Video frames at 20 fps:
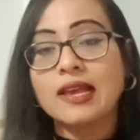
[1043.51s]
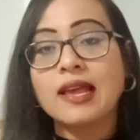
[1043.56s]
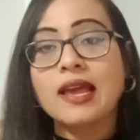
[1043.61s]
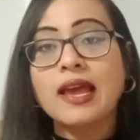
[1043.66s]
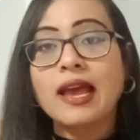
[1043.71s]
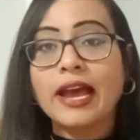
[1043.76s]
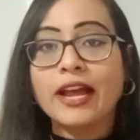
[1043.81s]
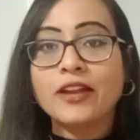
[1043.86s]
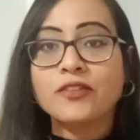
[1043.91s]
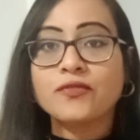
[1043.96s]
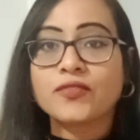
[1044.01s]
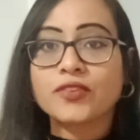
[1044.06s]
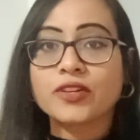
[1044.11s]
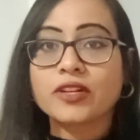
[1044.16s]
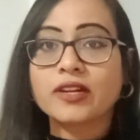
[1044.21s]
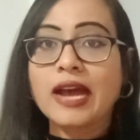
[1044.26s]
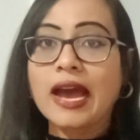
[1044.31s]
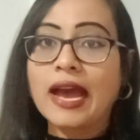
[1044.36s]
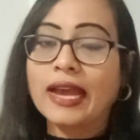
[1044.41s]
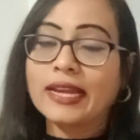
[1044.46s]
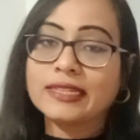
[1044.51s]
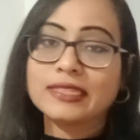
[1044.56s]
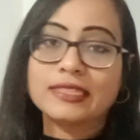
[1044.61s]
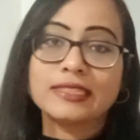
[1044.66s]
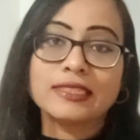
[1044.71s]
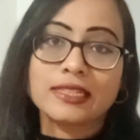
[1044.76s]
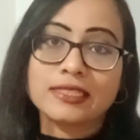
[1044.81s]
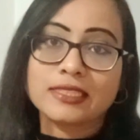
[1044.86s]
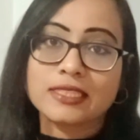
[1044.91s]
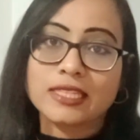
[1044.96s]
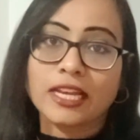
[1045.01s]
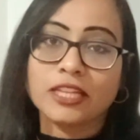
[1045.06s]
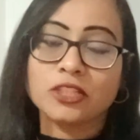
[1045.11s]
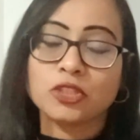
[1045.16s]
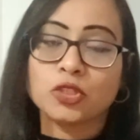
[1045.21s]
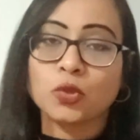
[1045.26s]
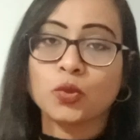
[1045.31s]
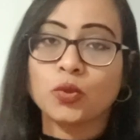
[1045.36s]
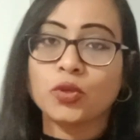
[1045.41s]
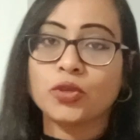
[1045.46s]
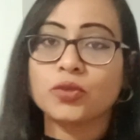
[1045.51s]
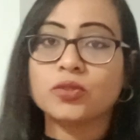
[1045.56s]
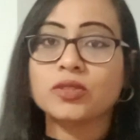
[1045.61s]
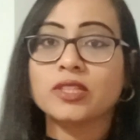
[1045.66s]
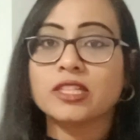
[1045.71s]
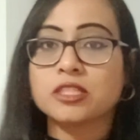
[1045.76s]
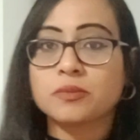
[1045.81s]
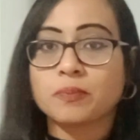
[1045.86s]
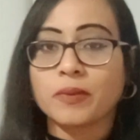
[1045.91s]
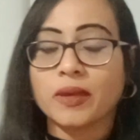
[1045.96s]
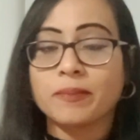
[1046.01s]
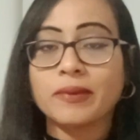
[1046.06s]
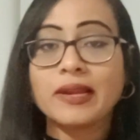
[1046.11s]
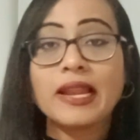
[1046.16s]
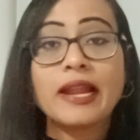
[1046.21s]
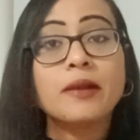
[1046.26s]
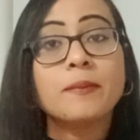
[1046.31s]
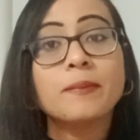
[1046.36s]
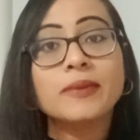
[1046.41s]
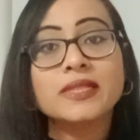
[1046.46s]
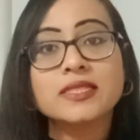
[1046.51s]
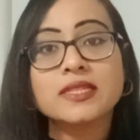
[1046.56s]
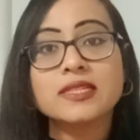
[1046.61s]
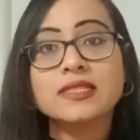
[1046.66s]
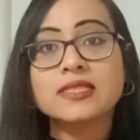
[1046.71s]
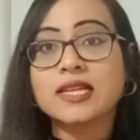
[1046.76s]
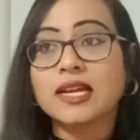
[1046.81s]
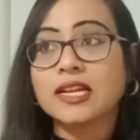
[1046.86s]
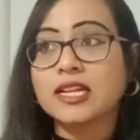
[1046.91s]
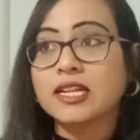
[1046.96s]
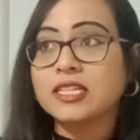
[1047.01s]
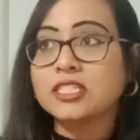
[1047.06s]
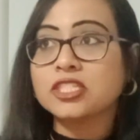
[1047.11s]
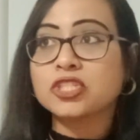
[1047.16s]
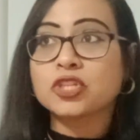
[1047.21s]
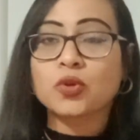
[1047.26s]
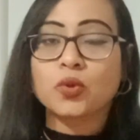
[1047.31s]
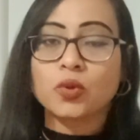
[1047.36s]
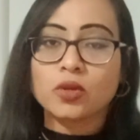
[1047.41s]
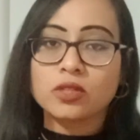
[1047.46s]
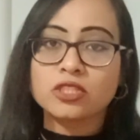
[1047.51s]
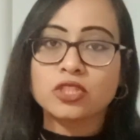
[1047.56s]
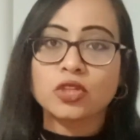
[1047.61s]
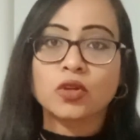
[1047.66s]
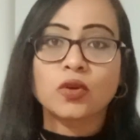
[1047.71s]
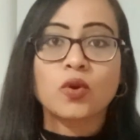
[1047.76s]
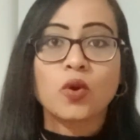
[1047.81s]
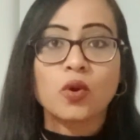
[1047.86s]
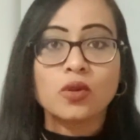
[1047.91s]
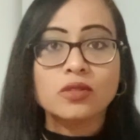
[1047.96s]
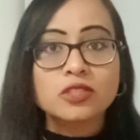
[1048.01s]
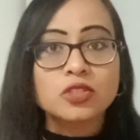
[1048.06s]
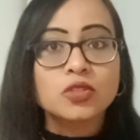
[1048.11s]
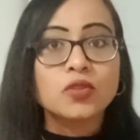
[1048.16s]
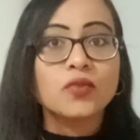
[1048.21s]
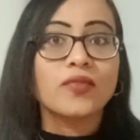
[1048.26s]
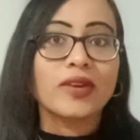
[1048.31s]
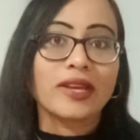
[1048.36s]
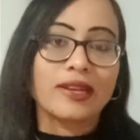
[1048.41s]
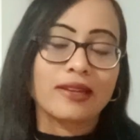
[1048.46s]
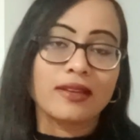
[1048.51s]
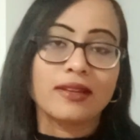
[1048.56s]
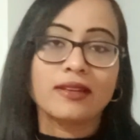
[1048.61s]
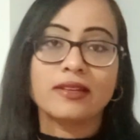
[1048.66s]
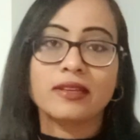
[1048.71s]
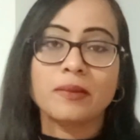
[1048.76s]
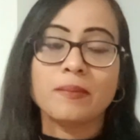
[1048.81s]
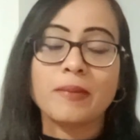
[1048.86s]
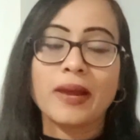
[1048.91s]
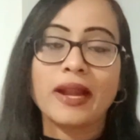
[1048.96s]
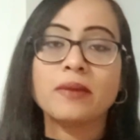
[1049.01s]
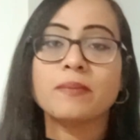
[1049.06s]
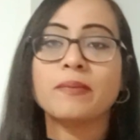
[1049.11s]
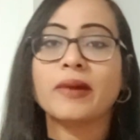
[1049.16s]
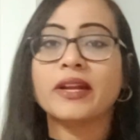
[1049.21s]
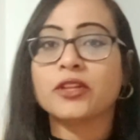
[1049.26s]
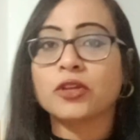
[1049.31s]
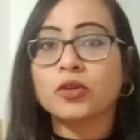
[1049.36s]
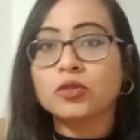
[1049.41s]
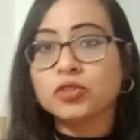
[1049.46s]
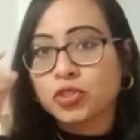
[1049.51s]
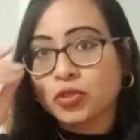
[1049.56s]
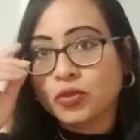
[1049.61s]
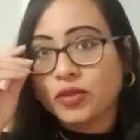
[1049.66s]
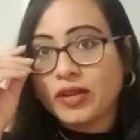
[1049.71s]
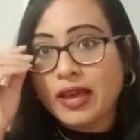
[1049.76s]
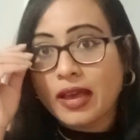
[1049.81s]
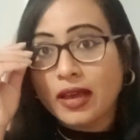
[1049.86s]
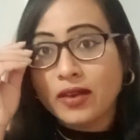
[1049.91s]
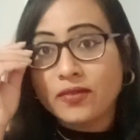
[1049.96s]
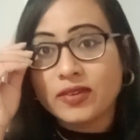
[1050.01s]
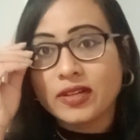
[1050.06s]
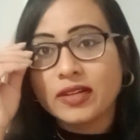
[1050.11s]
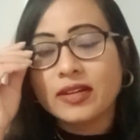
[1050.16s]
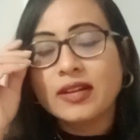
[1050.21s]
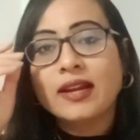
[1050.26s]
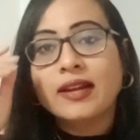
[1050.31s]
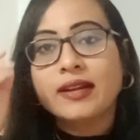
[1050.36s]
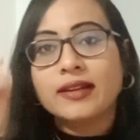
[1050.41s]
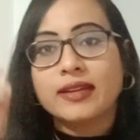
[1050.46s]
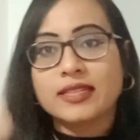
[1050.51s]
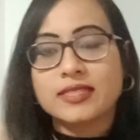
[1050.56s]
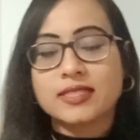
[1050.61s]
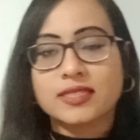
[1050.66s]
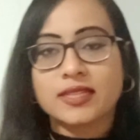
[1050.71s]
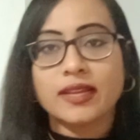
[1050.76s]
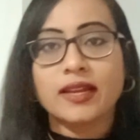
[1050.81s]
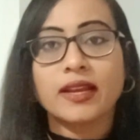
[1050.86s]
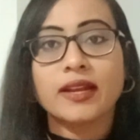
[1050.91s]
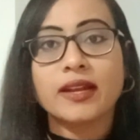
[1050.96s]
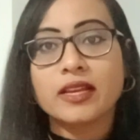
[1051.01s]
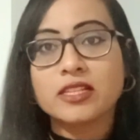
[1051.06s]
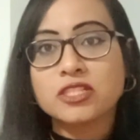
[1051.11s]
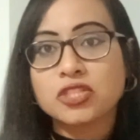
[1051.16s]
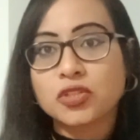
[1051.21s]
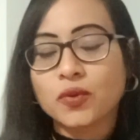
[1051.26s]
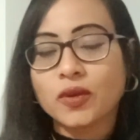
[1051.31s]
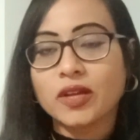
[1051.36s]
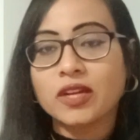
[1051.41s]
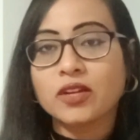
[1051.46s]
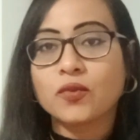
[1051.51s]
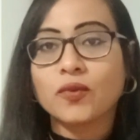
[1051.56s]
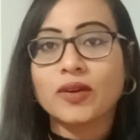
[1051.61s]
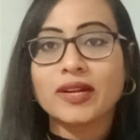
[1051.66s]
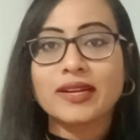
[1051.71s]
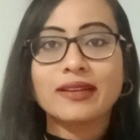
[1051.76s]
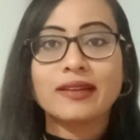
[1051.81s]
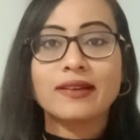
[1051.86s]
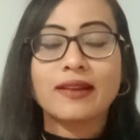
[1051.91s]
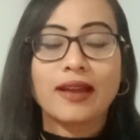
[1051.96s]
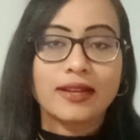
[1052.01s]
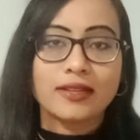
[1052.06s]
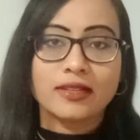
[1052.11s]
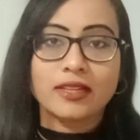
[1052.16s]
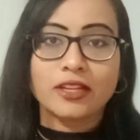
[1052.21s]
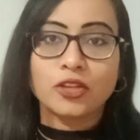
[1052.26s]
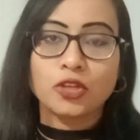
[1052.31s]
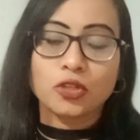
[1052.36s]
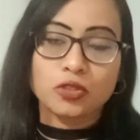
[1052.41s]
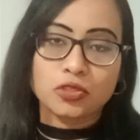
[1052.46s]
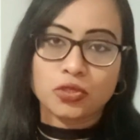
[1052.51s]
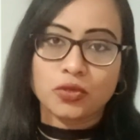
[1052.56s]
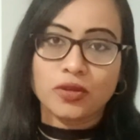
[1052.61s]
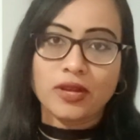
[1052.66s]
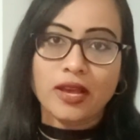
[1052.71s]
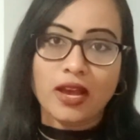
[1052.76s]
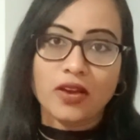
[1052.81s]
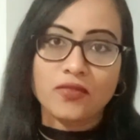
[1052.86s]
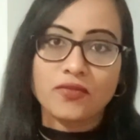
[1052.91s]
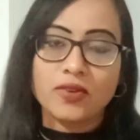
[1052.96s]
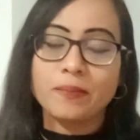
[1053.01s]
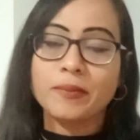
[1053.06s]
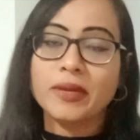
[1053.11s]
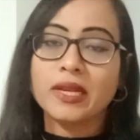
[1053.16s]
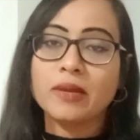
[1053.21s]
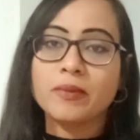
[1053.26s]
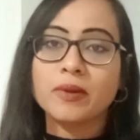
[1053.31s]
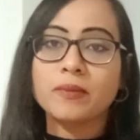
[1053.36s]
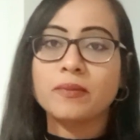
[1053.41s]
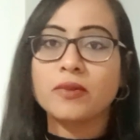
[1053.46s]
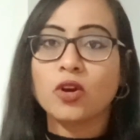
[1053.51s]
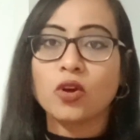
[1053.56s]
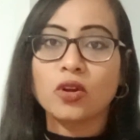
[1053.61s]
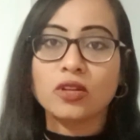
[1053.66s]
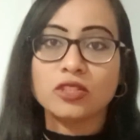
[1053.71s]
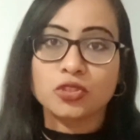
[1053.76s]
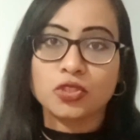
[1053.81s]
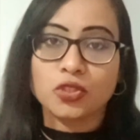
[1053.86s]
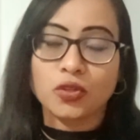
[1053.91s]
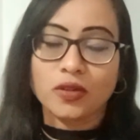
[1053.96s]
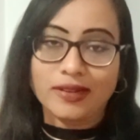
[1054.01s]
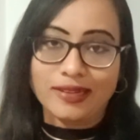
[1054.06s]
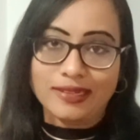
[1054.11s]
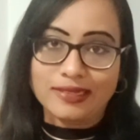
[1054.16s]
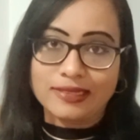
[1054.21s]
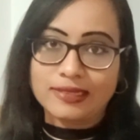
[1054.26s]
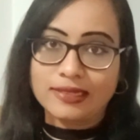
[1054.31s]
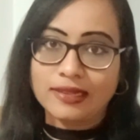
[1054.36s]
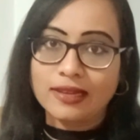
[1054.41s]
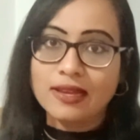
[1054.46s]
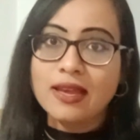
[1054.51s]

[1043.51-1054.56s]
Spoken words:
And for IT, that's I told you, these people. And business analyst roles are also very in demand, but you should have a testing and SQL query writing. You should have a minimum knowledge on it.